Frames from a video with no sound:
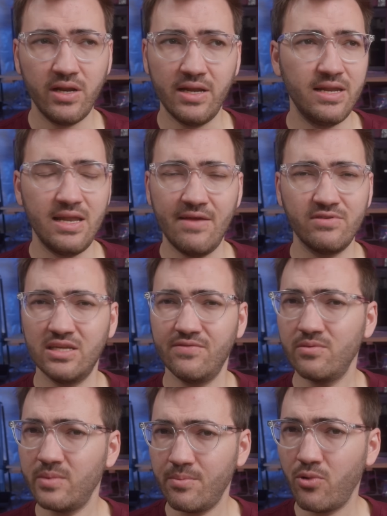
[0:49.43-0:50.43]
I didn't have to give
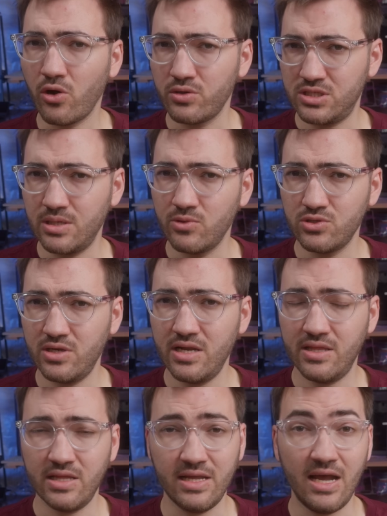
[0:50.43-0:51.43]
them like parts numbers or
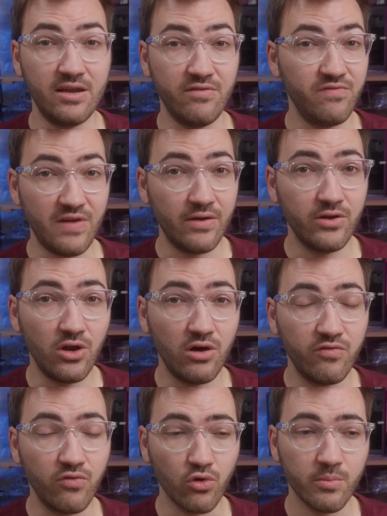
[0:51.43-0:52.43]
anything. They kind of found it all
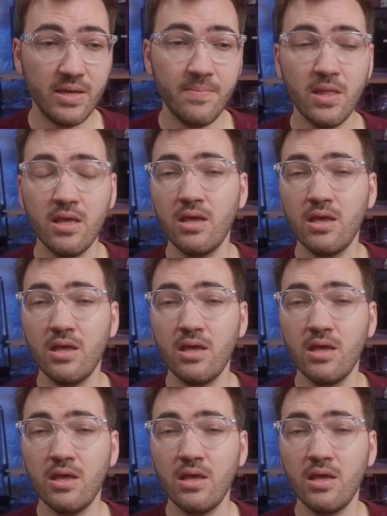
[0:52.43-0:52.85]
for me.